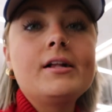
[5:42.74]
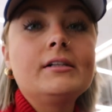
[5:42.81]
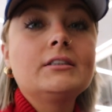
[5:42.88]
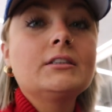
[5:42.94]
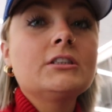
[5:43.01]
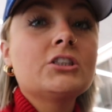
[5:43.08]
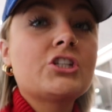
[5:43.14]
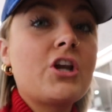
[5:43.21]

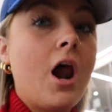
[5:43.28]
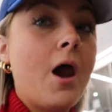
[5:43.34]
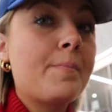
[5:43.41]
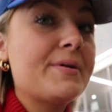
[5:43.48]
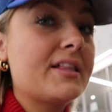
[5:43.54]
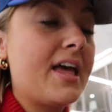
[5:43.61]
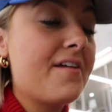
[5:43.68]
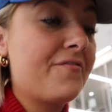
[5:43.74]
Can do not
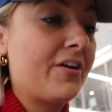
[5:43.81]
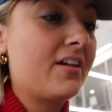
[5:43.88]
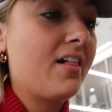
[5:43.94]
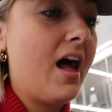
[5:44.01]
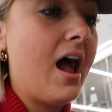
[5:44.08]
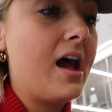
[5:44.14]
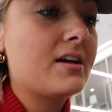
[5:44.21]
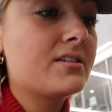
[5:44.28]
be late for
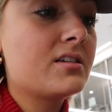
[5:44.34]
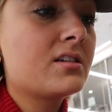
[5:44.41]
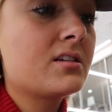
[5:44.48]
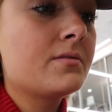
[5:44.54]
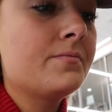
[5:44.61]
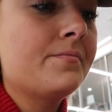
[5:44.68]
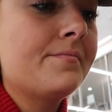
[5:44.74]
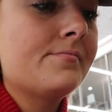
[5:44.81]
class.
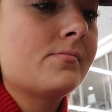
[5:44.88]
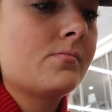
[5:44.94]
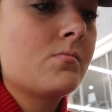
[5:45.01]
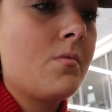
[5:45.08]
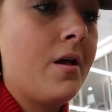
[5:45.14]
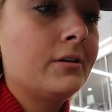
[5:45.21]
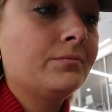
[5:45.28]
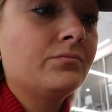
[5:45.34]

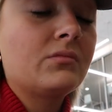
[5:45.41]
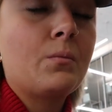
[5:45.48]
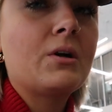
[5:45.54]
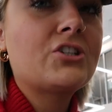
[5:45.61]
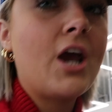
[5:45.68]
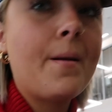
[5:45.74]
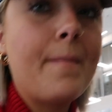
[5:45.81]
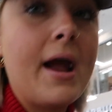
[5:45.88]
My words,
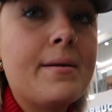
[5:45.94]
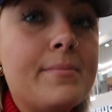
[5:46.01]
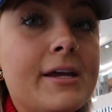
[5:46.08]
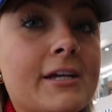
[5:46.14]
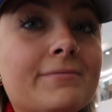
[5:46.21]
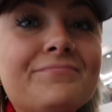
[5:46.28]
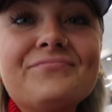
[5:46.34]
which I might be.